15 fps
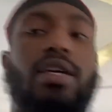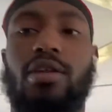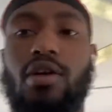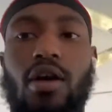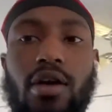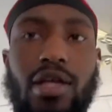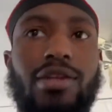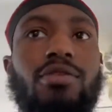the car,
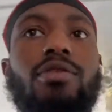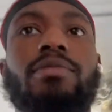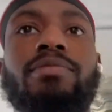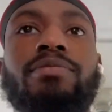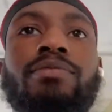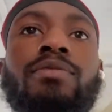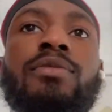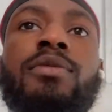and they do it.
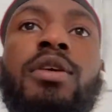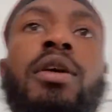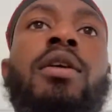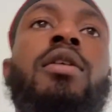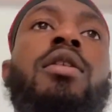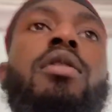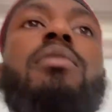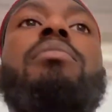
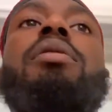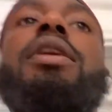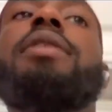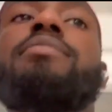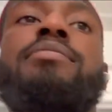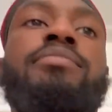But